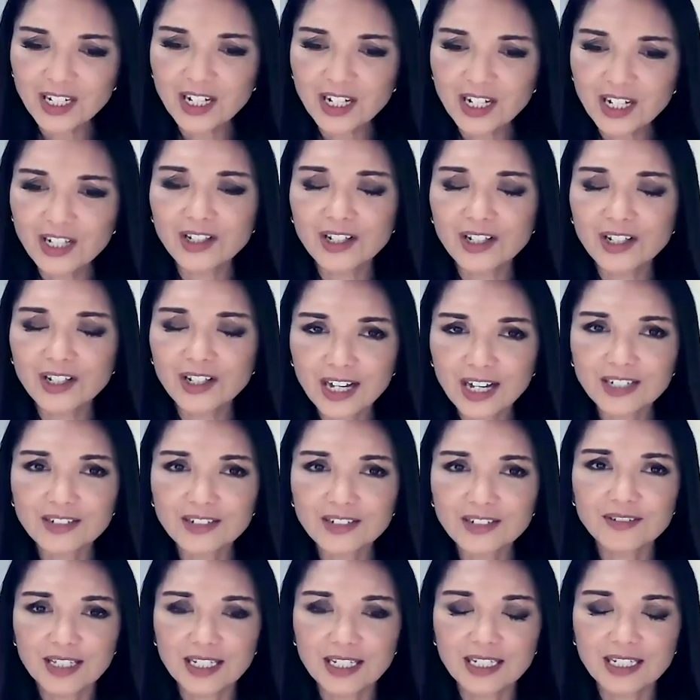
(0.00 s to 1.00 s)
a lot
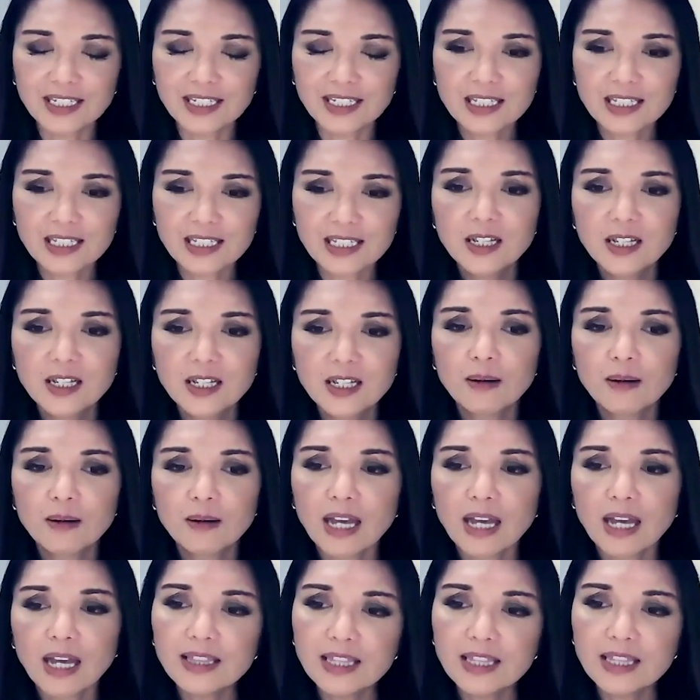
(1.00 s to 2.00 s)
of things.
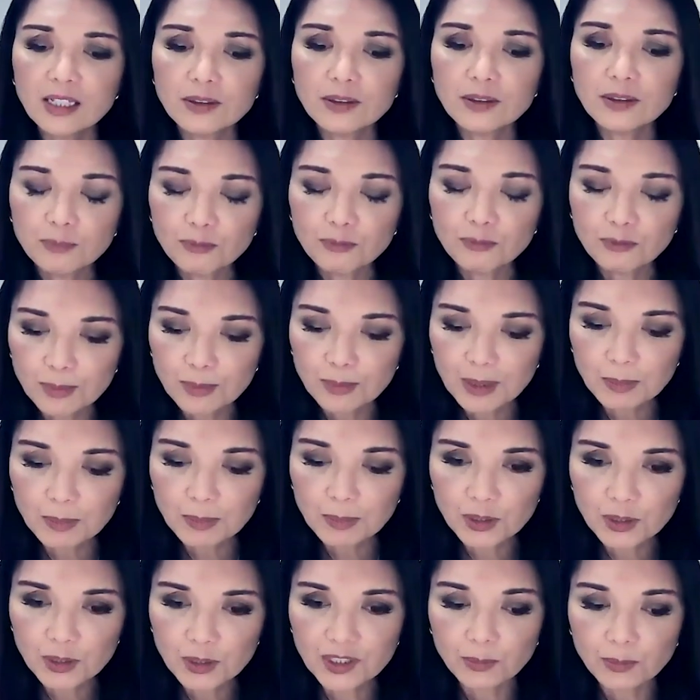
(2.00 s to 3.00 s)
I think for me
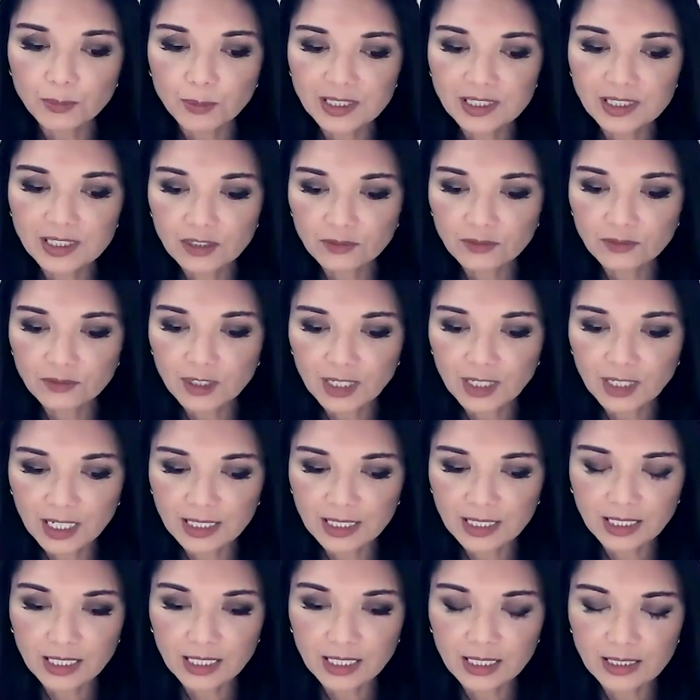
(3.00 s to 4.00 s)
personally, one silver
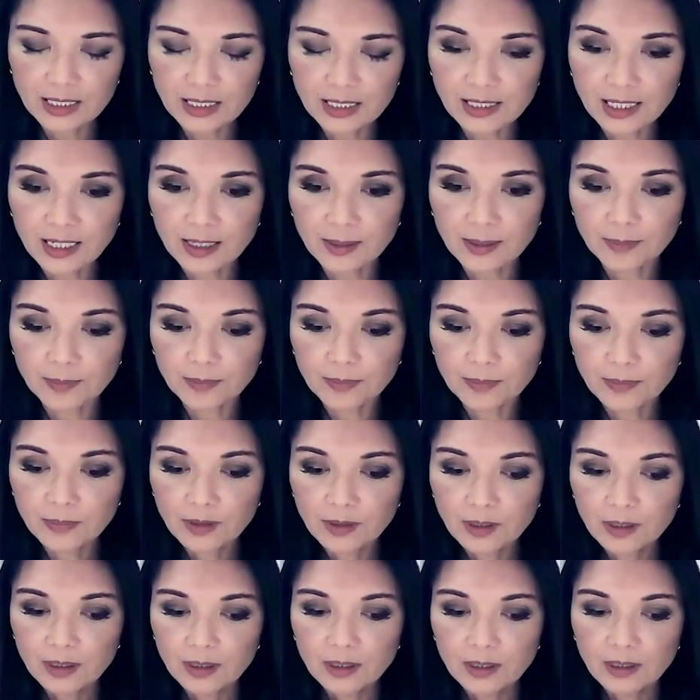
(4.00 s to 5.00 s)
lining is
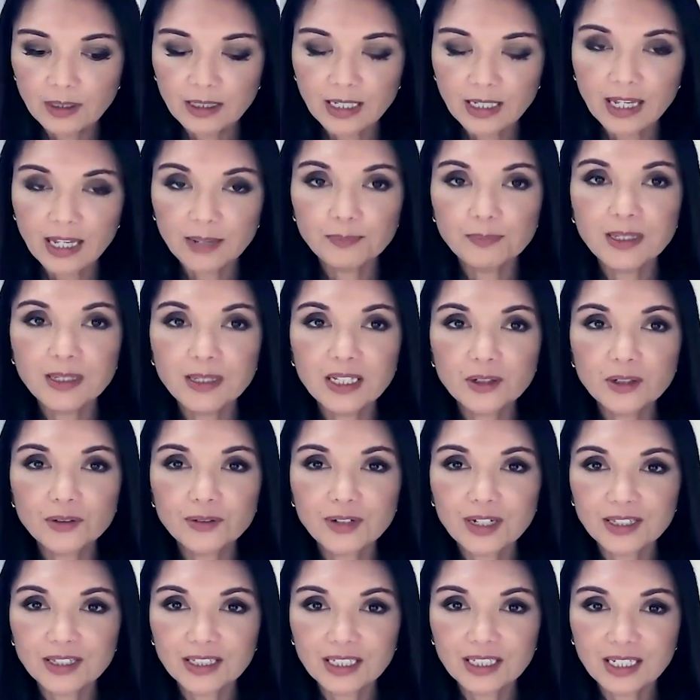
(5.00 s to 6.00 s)
being
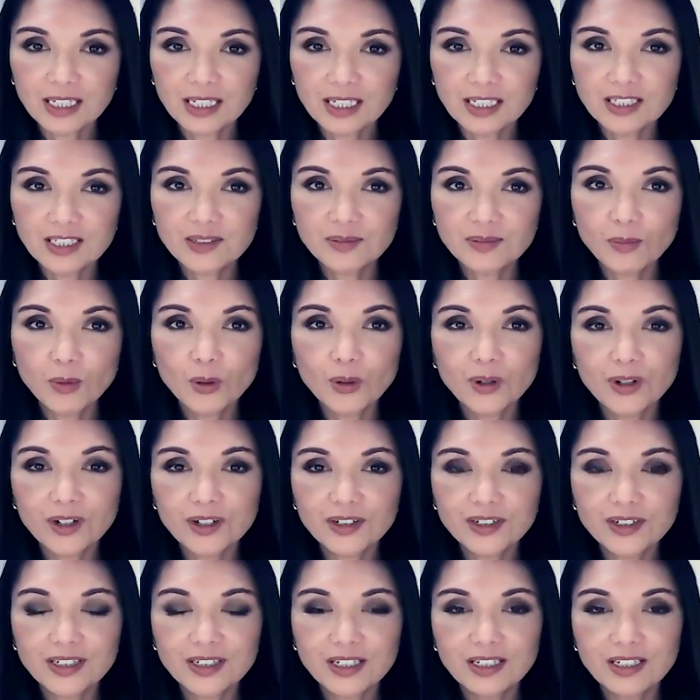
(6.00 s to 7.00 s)
around the kids
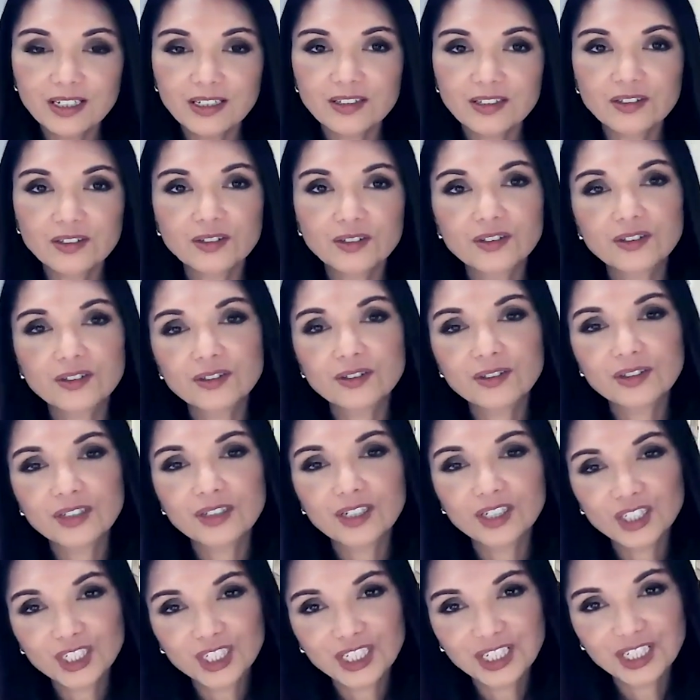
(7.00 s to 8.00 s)
more is
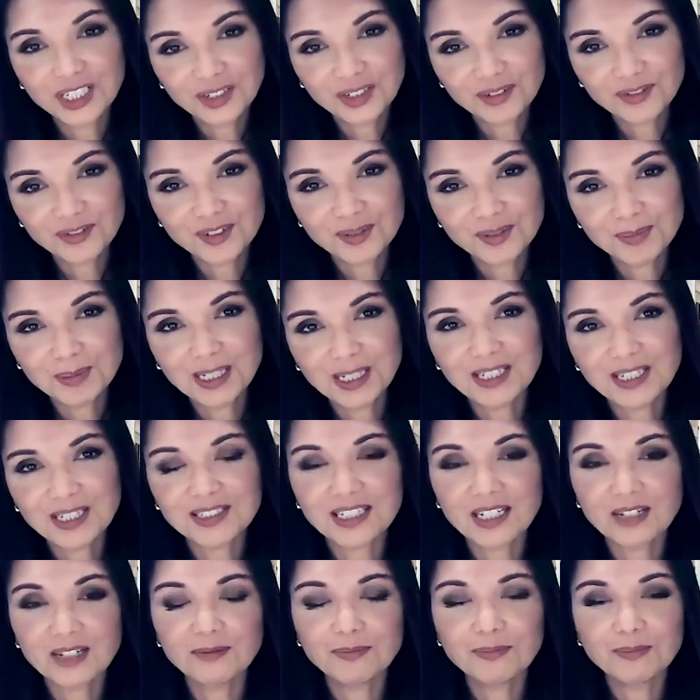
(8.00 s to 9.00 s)
such a gift, because
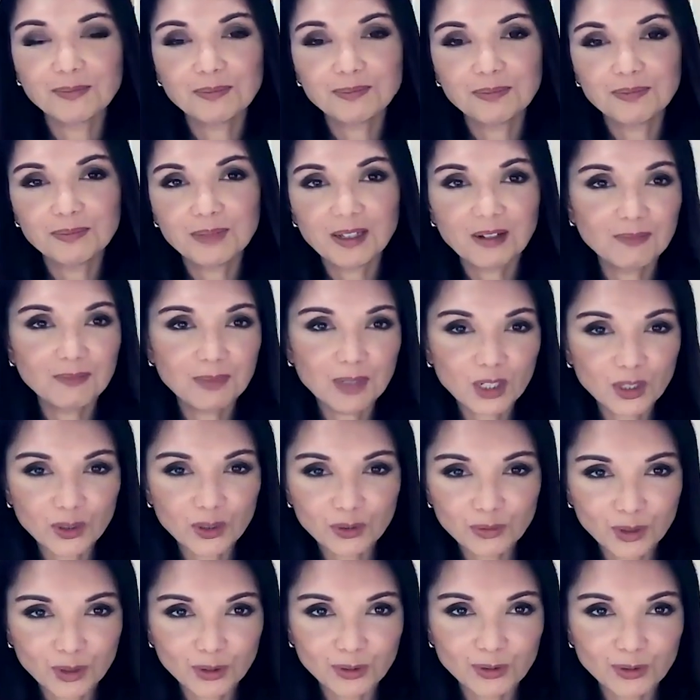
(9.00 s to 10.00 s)
I have been on the
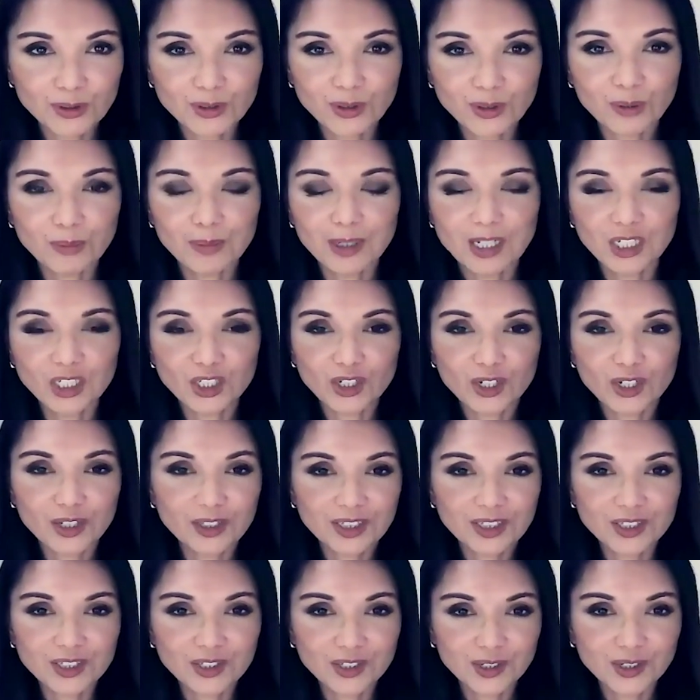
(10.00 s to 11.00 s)
road so much all
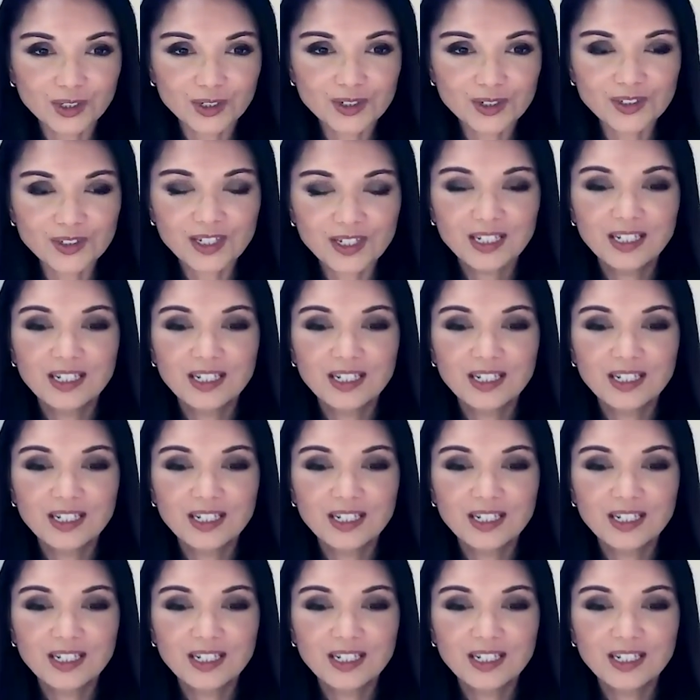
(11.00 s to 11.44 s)
these years,